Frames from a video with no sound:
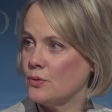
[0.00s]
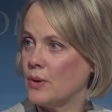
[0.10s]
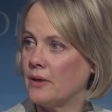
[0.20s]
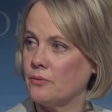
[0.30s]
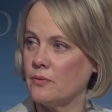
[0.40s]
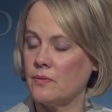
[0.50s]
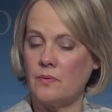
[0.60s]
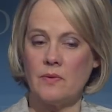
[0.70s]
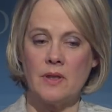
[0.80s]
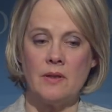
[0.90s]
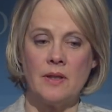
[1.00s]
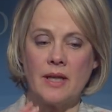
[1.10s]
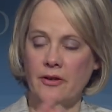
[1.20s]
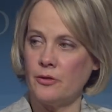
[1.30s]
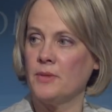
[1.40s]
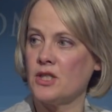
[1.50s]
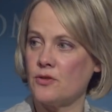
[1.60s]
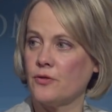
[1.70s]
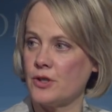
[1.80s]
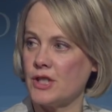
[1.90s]
who want the government to
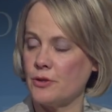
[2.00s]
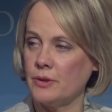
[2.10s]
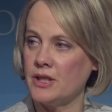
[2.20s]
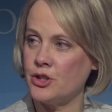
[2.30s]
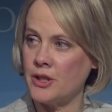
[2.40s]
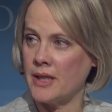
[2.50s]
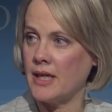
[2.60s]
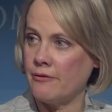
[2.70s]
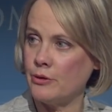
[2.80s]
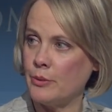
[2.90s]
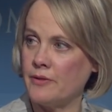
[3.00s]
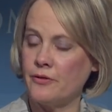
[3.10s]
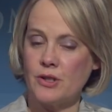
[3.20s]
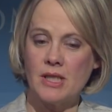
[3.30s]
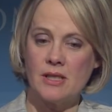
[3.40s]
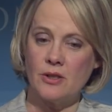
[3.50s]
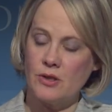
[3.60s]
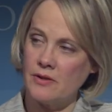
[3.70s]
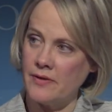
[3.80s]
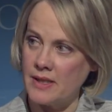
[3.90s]
force their religion on everyone versus
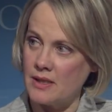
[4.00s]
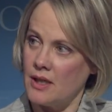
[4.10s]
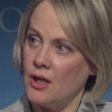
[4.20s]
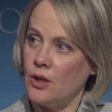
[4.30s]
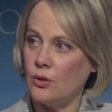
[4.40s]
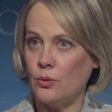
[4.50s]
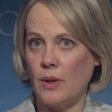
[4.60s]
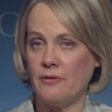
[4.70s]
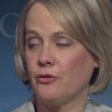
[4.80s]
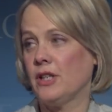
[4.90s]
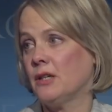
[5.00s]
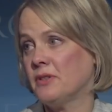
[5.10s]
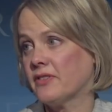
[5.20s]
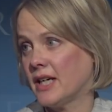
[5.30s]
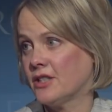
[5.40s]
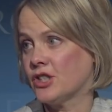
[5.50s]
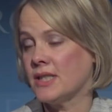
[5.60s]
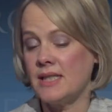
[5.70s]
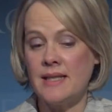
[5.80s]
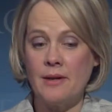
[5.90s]
those of us who want freedom of
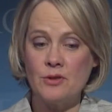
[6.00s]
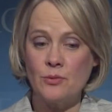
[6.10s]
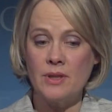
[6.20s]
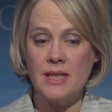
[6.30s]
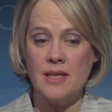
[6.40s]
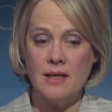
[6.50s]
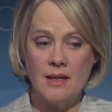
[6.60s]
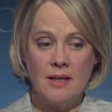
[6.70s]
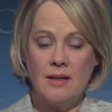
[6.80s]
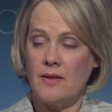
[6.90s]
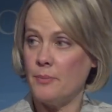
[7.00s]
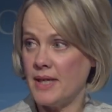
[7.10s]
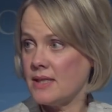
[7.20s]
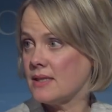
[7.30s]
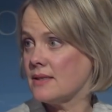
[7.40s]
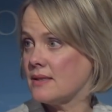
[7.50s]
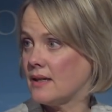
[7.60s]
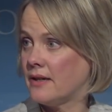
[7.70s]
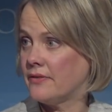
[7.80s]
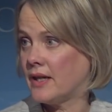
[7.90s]
conscience. And that was really the basis
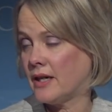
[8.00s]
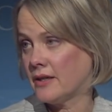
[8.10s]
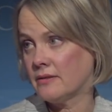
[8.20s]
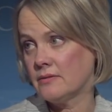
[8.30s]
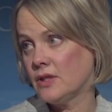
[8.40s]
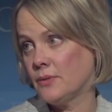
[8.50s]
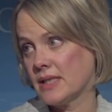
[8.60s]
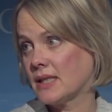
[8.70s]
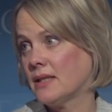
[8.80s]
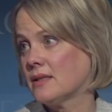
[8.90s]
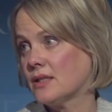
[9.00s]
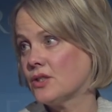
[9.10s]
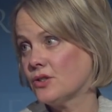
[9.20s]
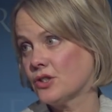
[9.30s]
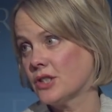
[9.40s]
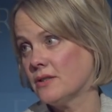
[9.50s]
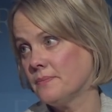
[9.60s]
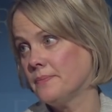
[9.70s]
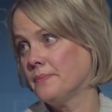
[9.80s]
of our U.S. Constitution.